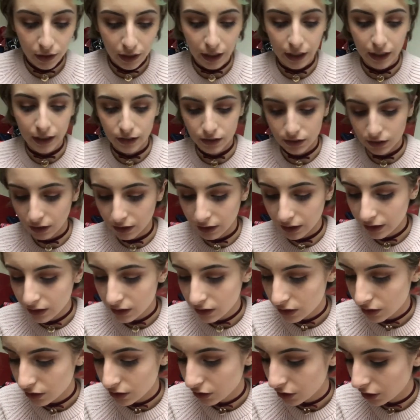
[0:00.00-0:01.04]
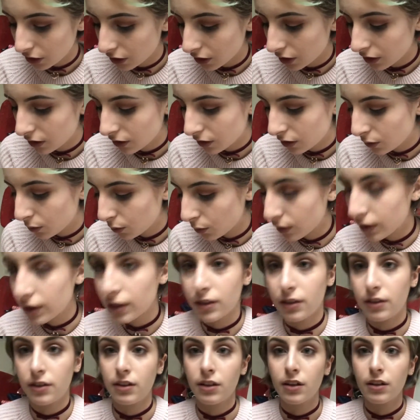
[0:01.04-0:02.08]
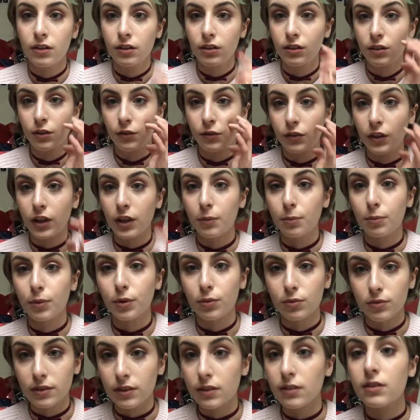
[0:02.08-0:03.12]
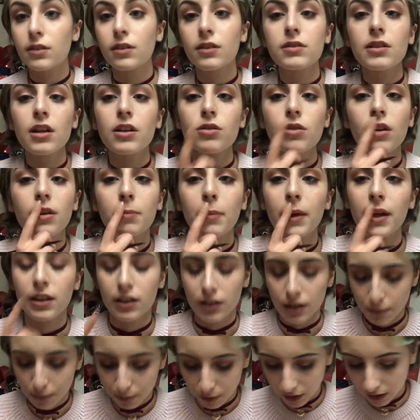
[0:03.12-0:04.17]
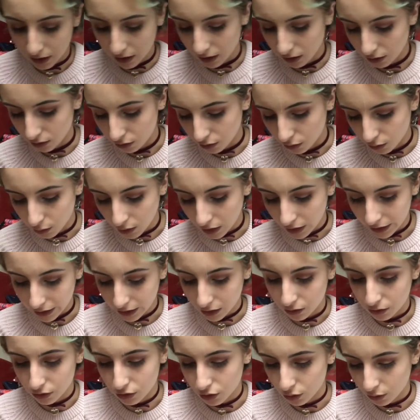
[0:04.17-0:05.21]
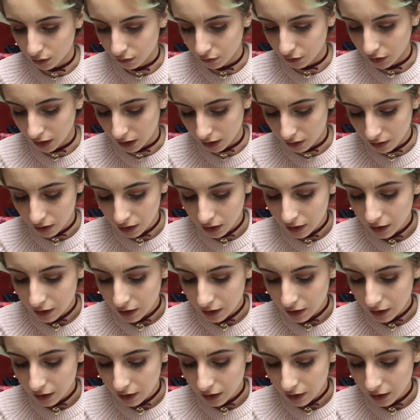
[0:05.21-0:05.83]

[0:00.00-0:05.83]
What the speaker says: Okay, so let's start with the fake bruises, because I tried my lip and I don't know why I couldn't do it for now.